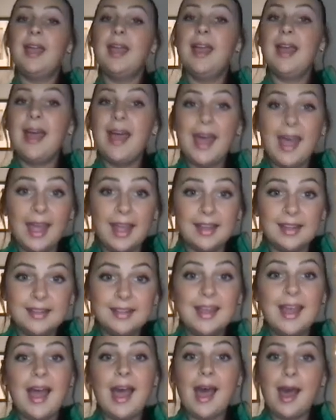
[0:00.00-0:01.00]

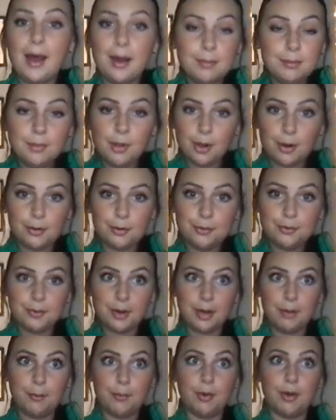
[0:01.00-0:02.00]
Hi, I'm Laurel
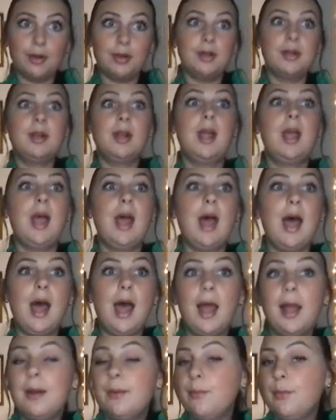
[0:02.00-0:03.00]
Rainwater.
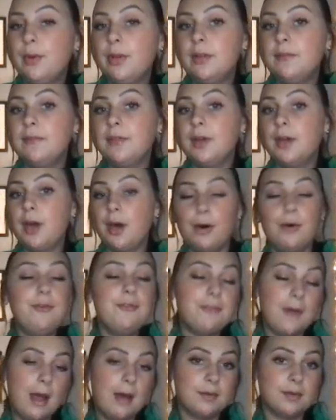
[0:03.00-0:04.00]
I'm one of the
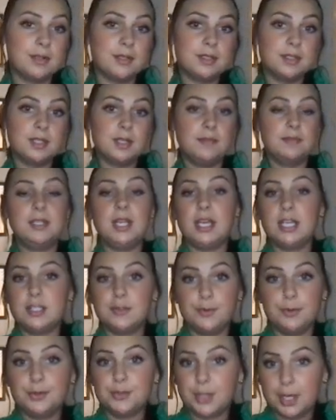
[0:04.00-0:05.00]
co-founders of
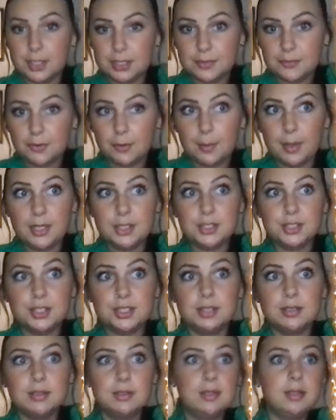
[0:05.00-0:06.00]
Tasteful
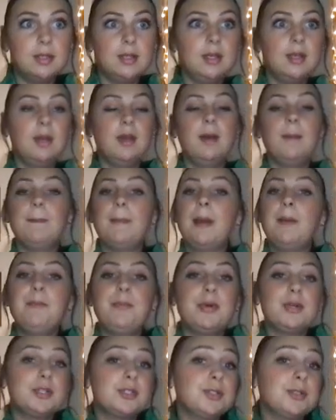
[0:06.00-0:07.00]
Transformation. My
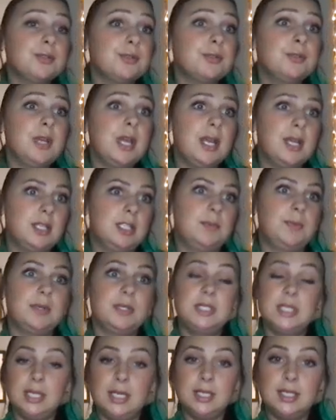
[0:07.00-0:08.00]
personal
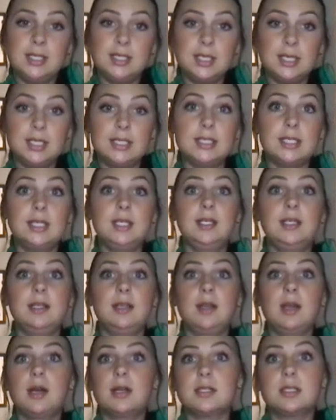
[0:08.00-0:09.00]
expertise is
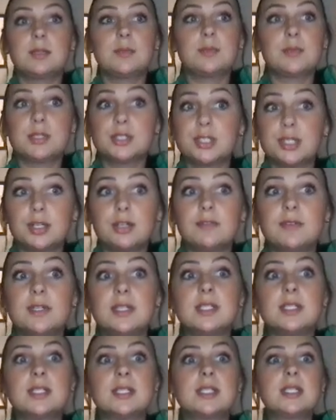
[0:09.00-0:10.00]
in customer
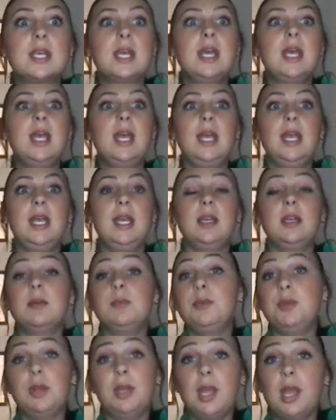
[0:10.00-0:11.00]
service and
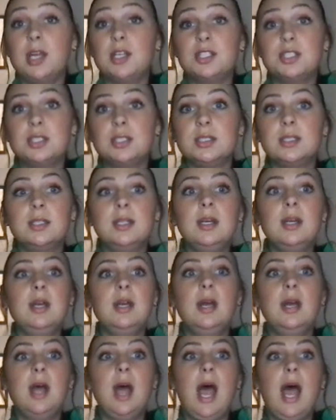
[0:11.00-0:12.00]
communication.
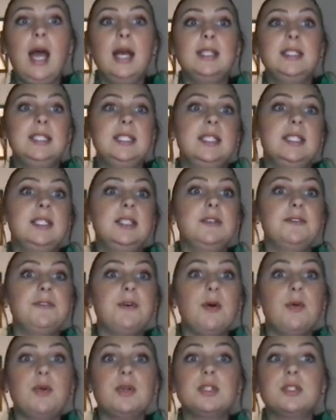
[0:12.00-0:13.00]
I tend to
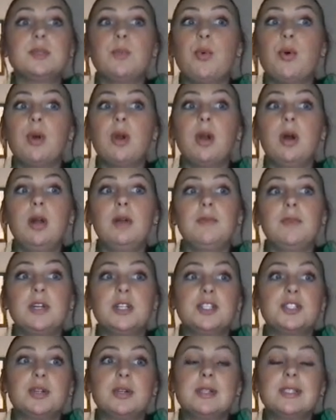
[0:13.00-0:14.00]
focus more on
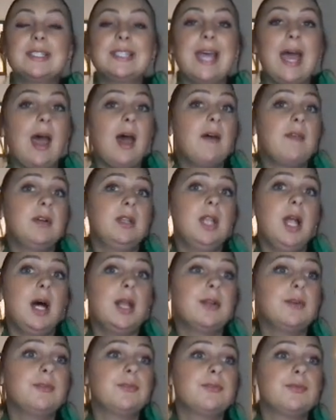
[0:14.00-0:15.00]
restaurants that have a
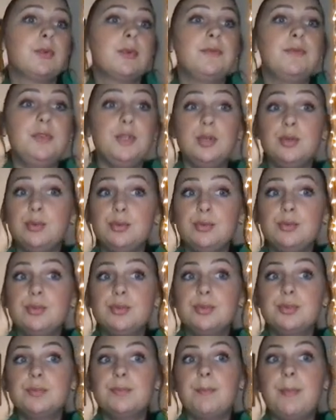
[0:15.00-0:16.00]
lot of
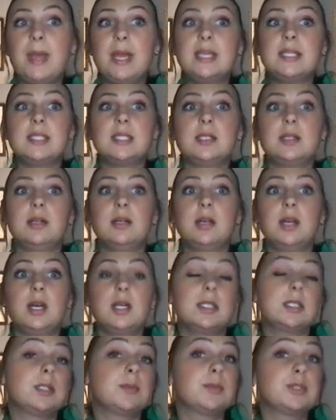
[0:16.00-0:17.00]
reviews based on
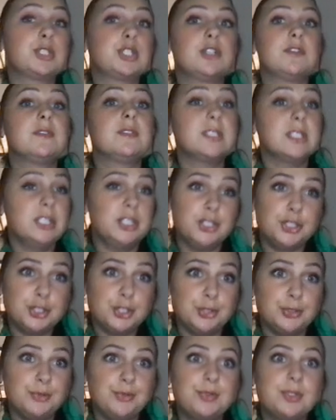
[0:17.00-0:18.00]
customer service
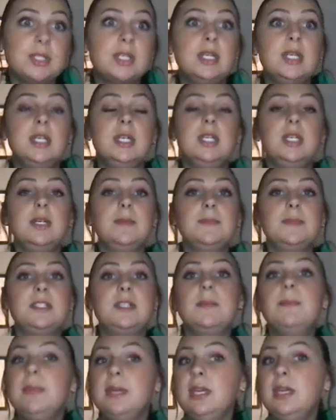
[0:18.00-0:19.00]
issues.
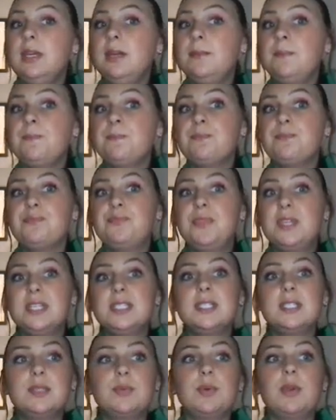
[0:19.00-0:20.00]
To me,
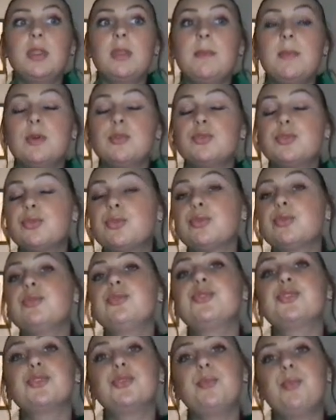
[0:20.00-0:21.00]
this is one of the most
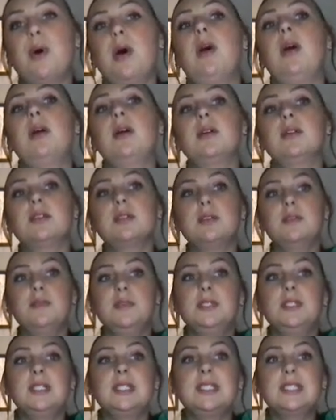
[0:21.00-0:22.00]
crucial parts of
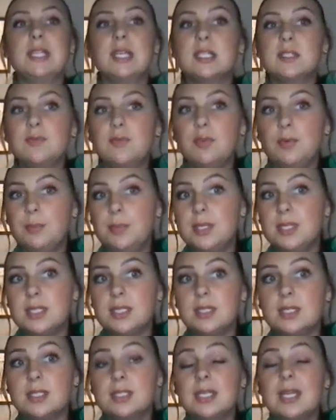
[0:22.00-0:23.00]
a successful
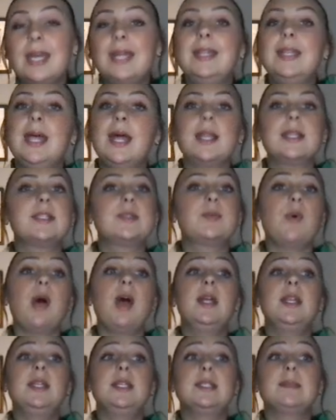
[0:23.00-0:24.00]
business, and that is
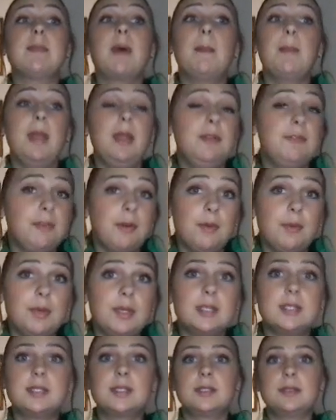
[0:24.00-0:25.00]
why it is my main
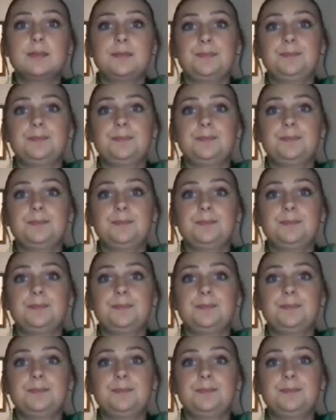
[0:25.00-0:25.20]
focus.